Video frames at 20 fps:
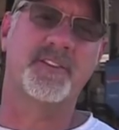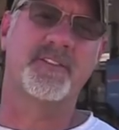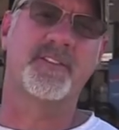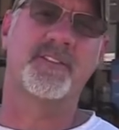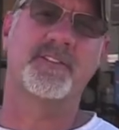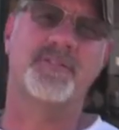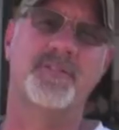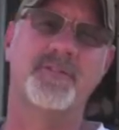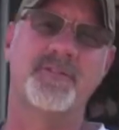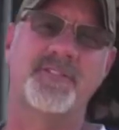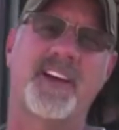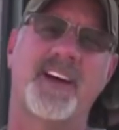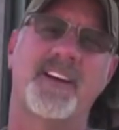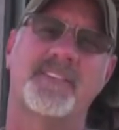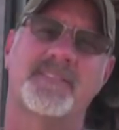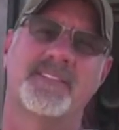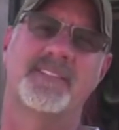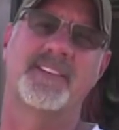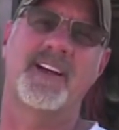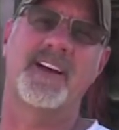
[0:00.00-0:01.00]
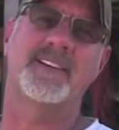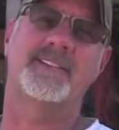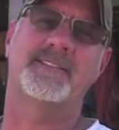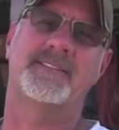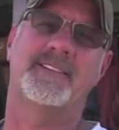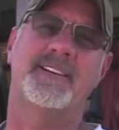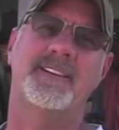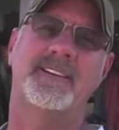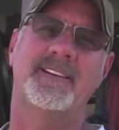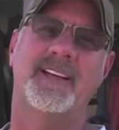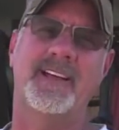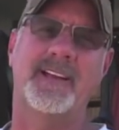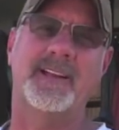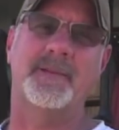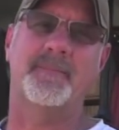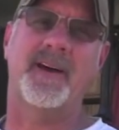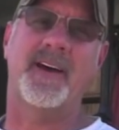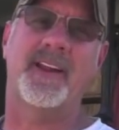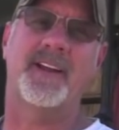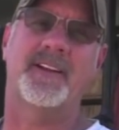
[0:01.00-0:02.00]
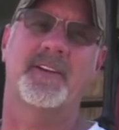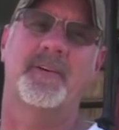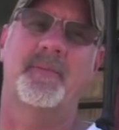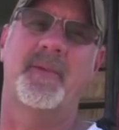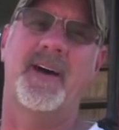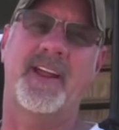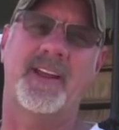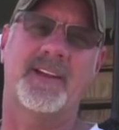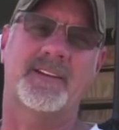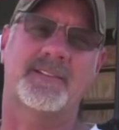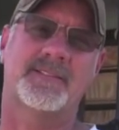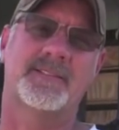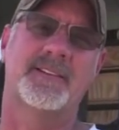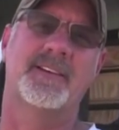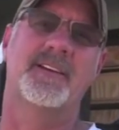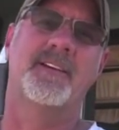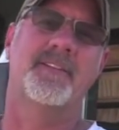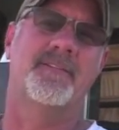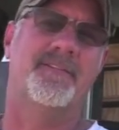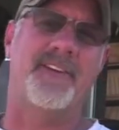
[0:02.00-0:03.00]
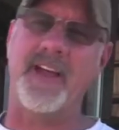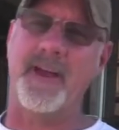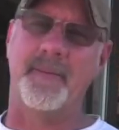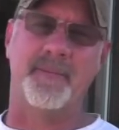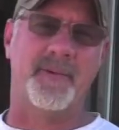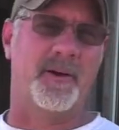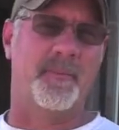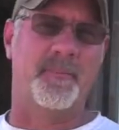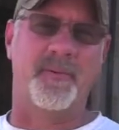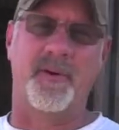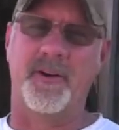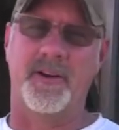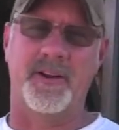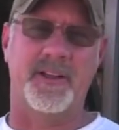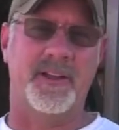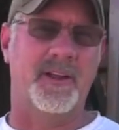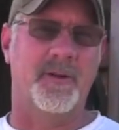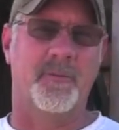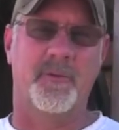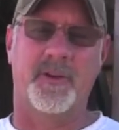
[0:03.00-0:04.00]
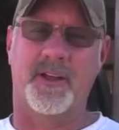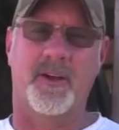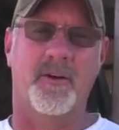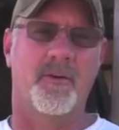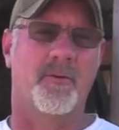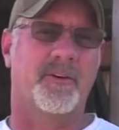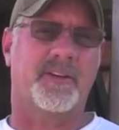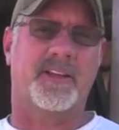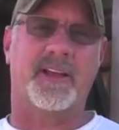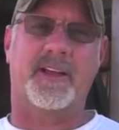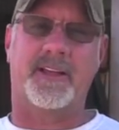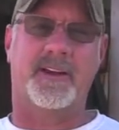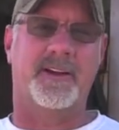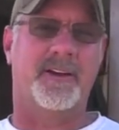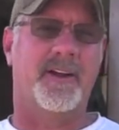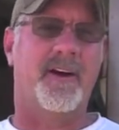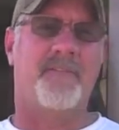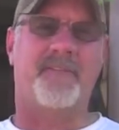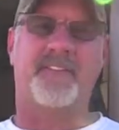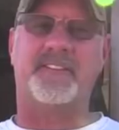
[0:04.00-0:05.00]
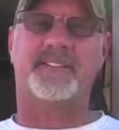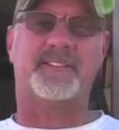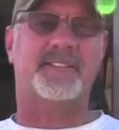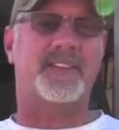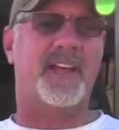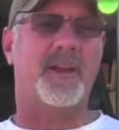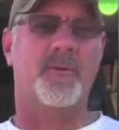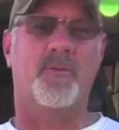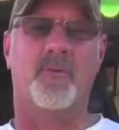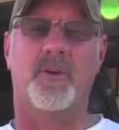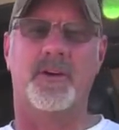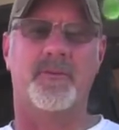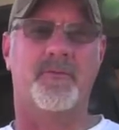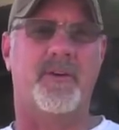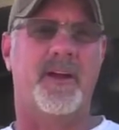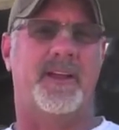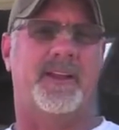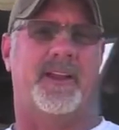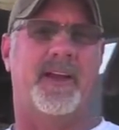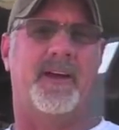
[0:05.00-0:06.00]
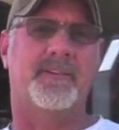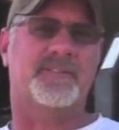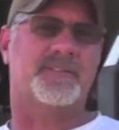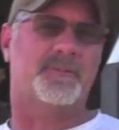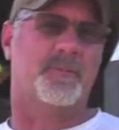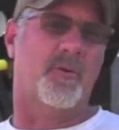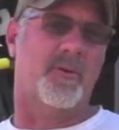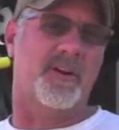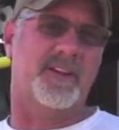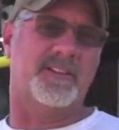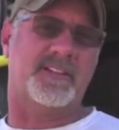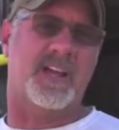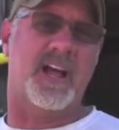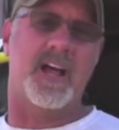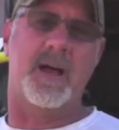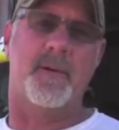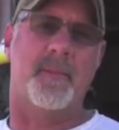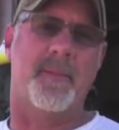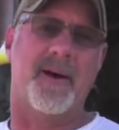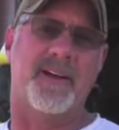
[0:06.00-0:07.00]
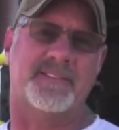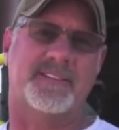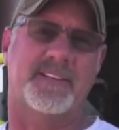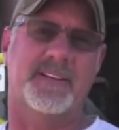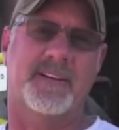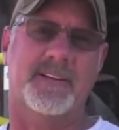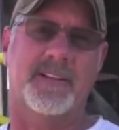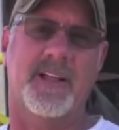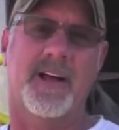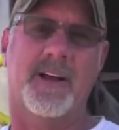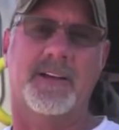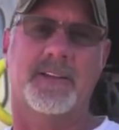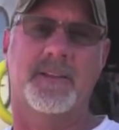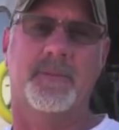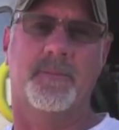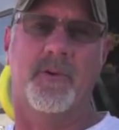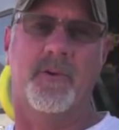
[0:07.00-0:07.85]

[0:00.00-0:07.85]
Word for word: to the 2019 Enigmatic Nomadics Van Build Party. Here we go, we're kicking it off. It's day one right now. It's morning time, about 10 o'clock in the